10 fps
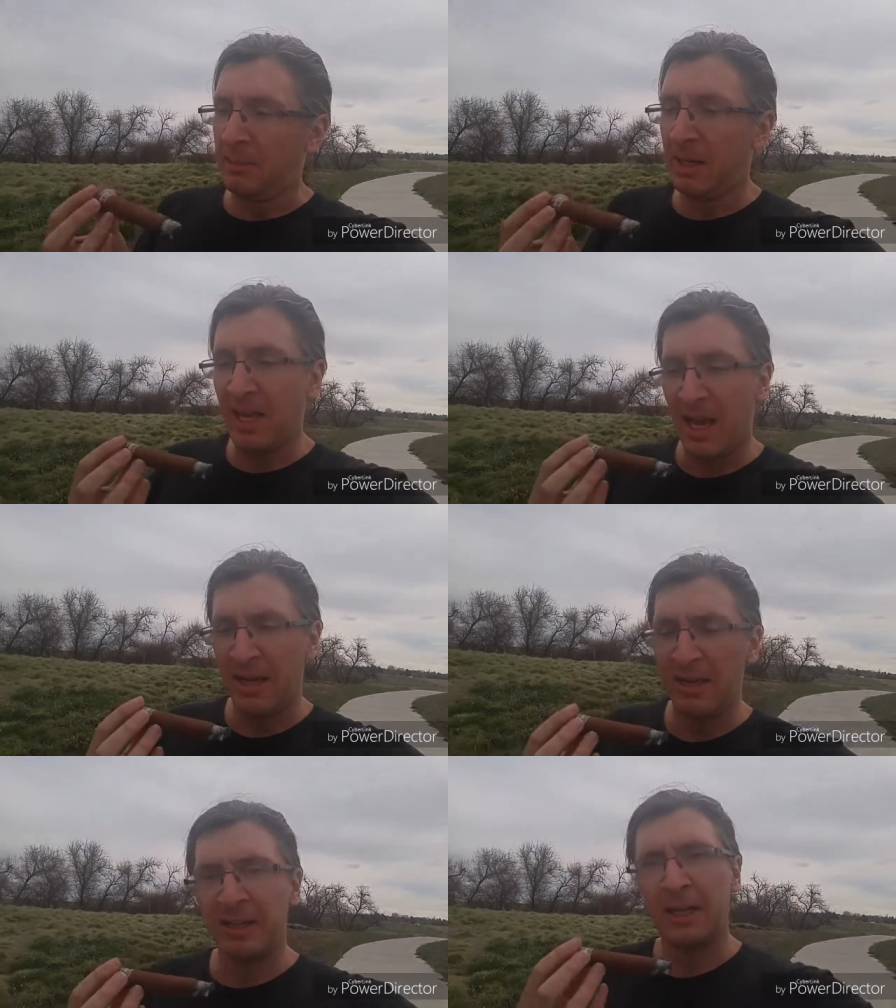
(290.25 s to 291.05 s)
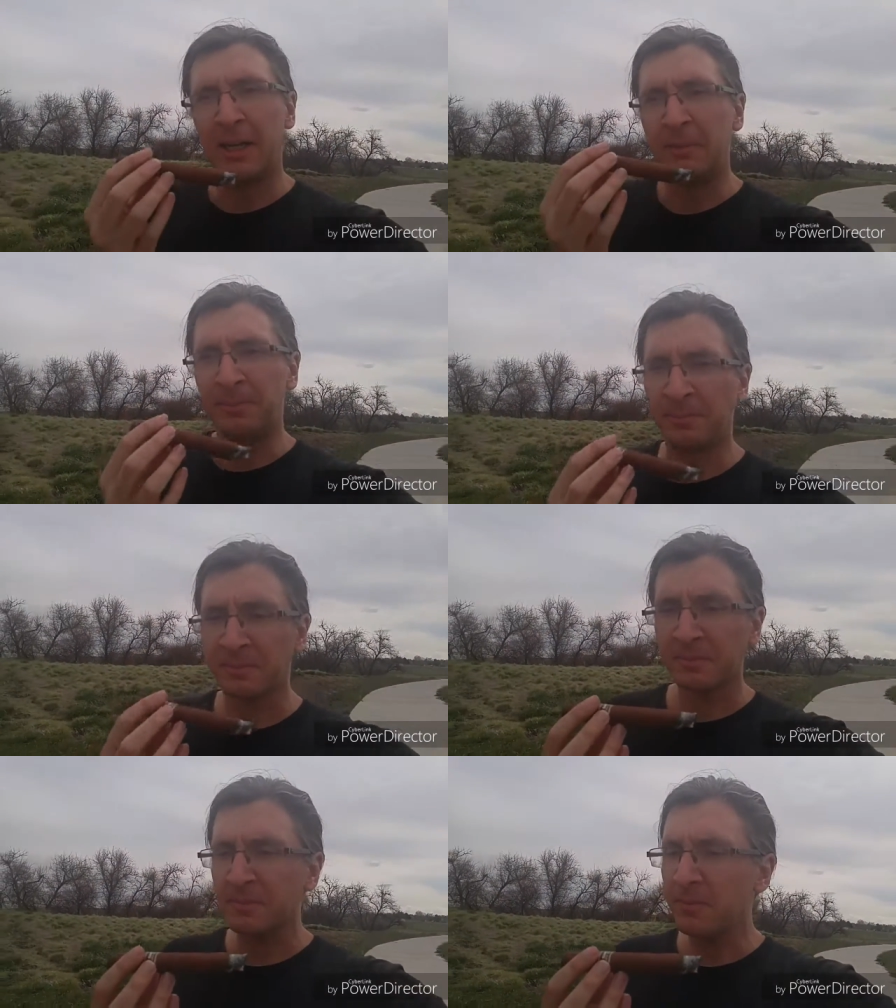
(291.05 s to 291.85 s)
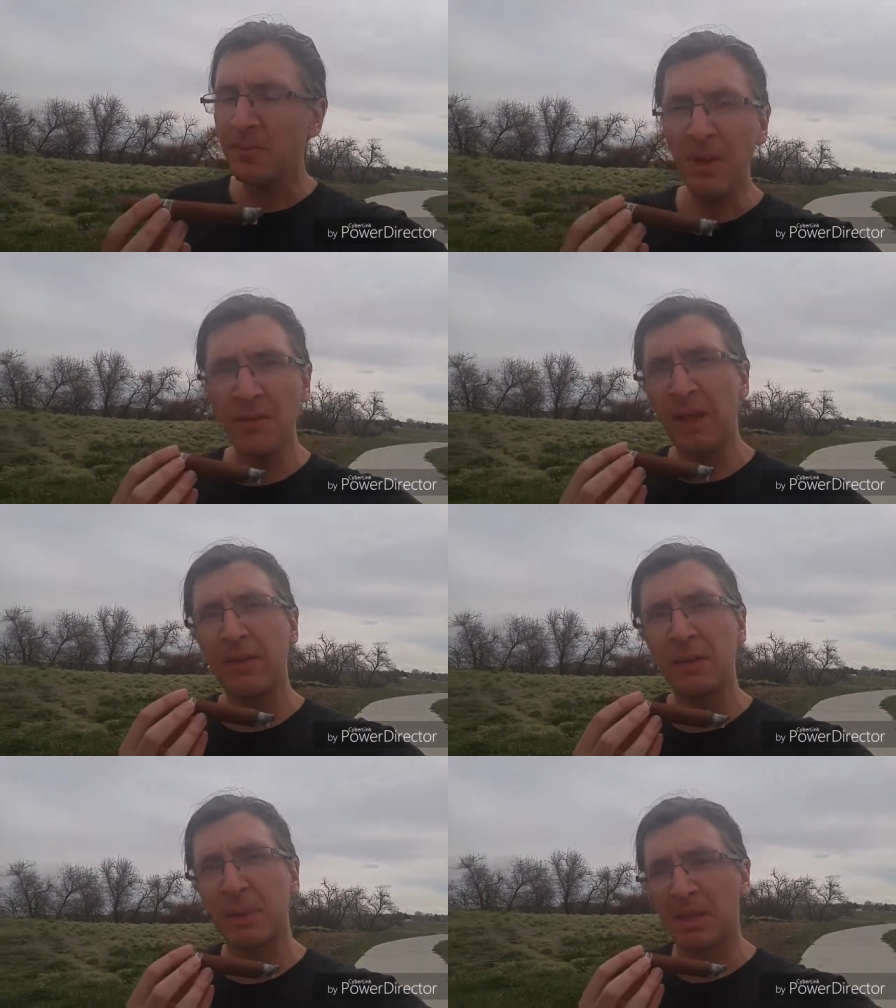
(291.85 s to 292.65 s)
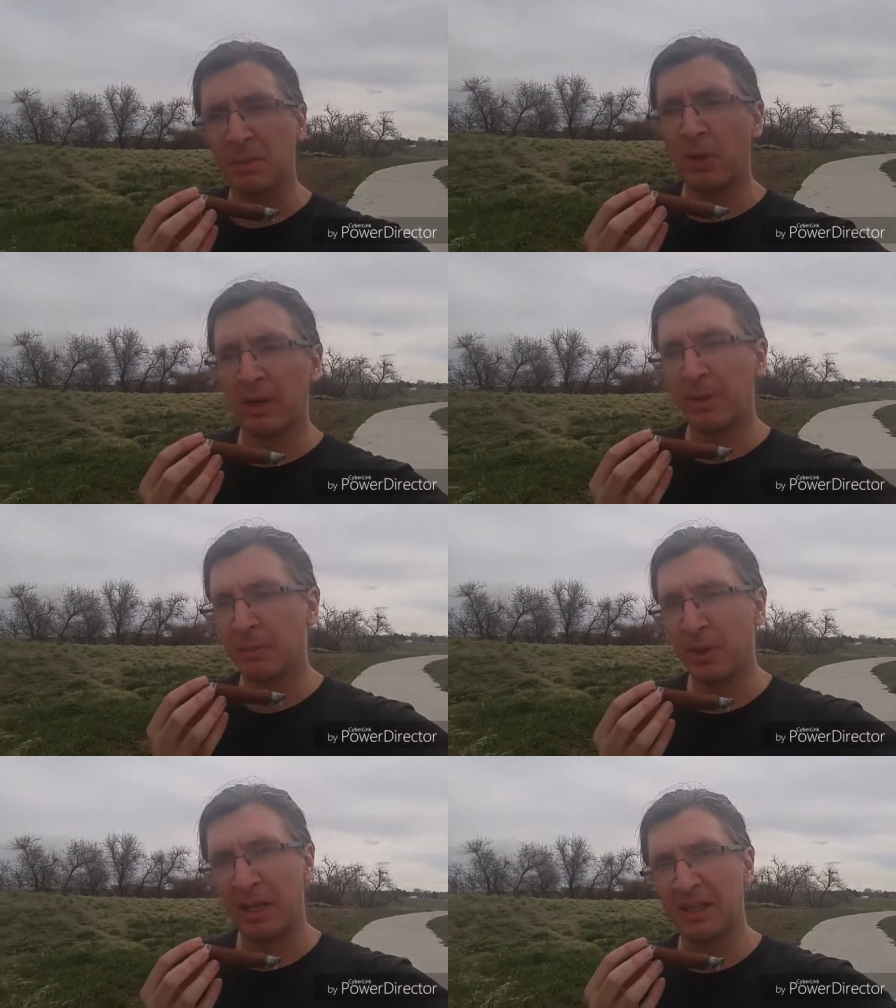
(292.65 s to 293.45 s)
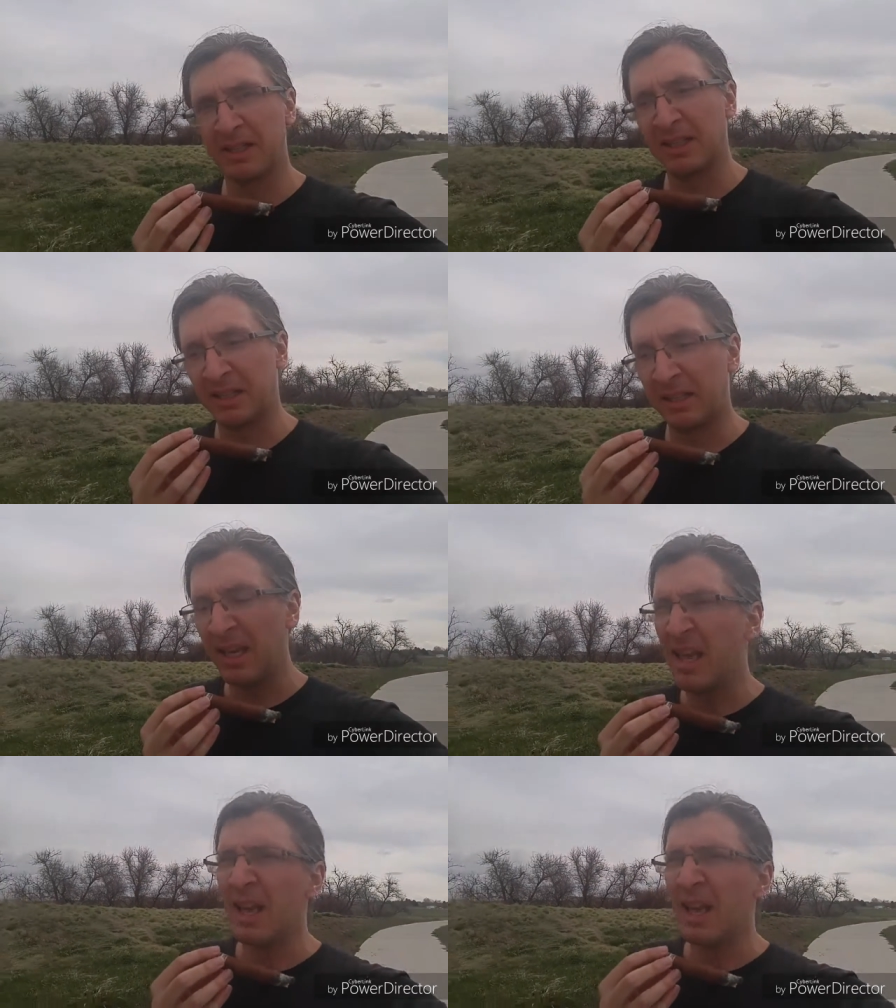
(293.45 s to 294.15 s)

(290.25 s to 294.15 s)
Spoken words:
But yeah, flavors up to this point have been pretty consistent.